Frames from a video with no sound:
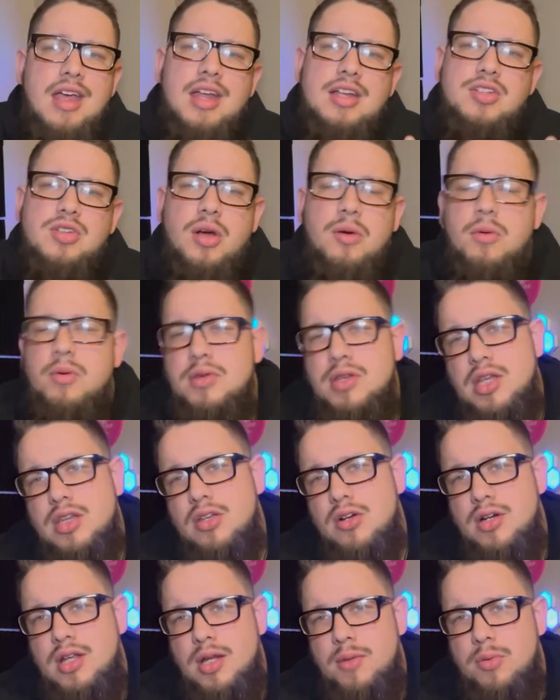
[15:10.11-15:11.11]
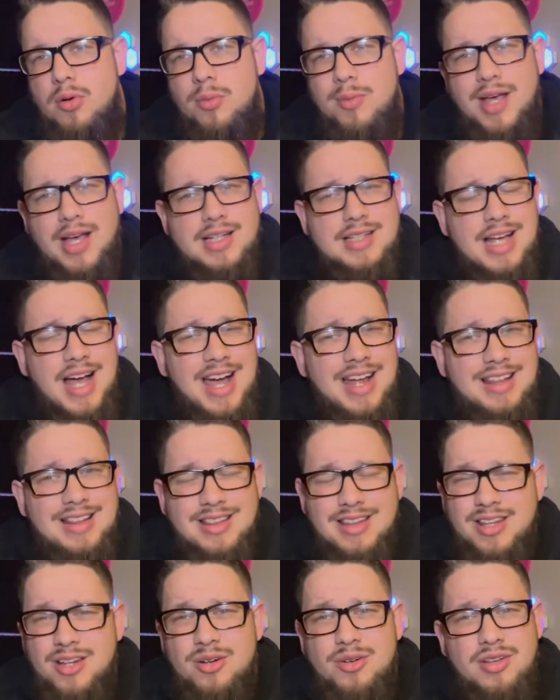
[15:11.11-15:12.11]
So I went with the 13 Pro Max. I
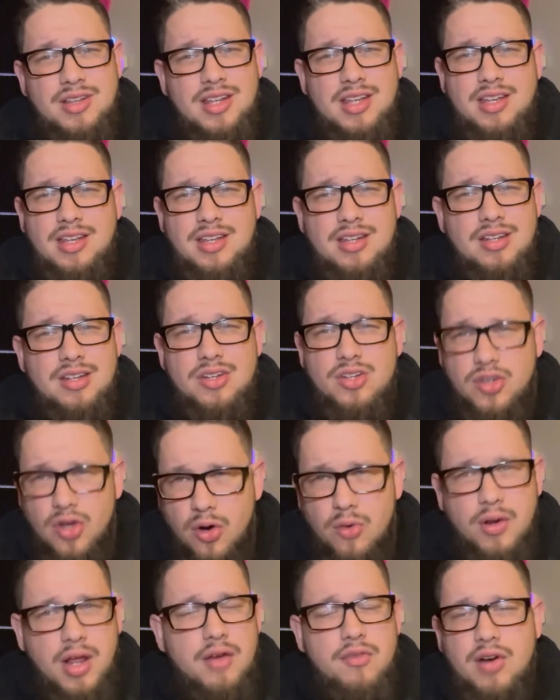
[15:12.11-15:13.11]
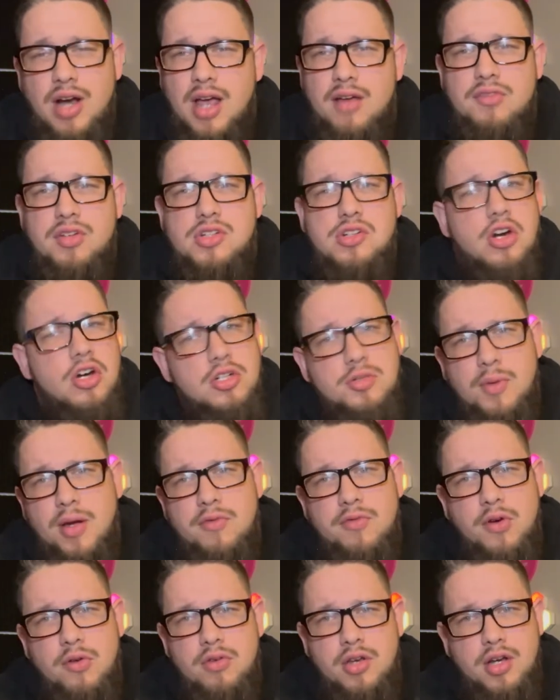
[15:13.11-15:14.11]
literally don't ever have to charge my
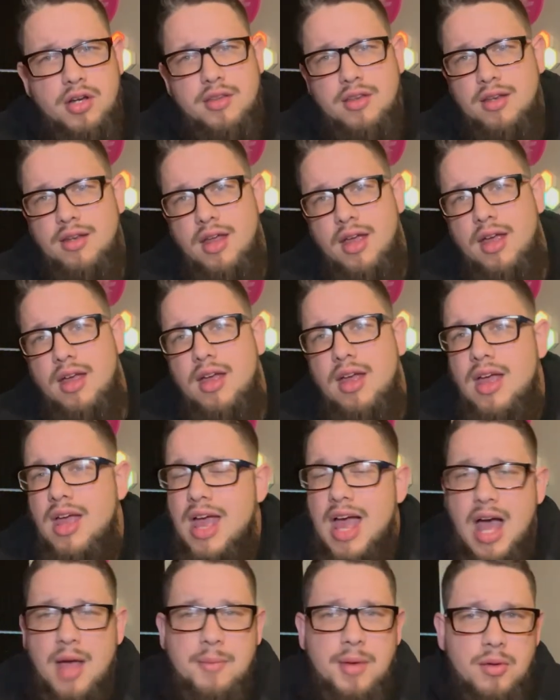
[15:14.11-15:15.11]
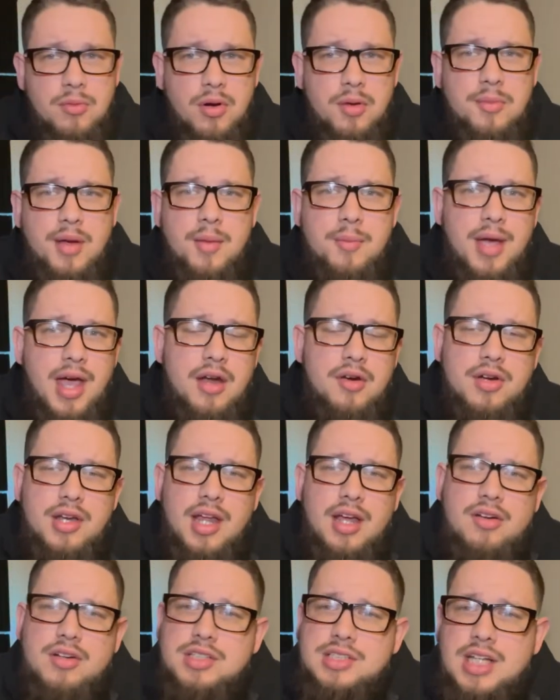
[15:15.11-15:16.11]
phone during the day. I may run my battery
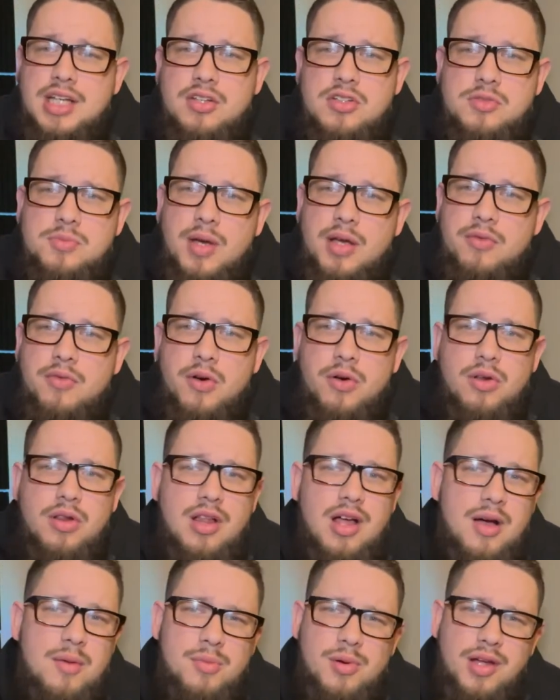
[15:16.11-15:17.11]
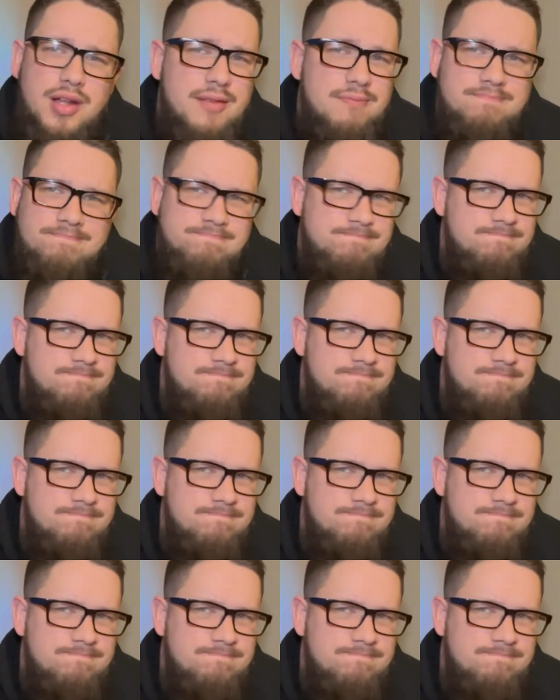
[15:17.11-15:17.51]
down because I use my phone a lot, but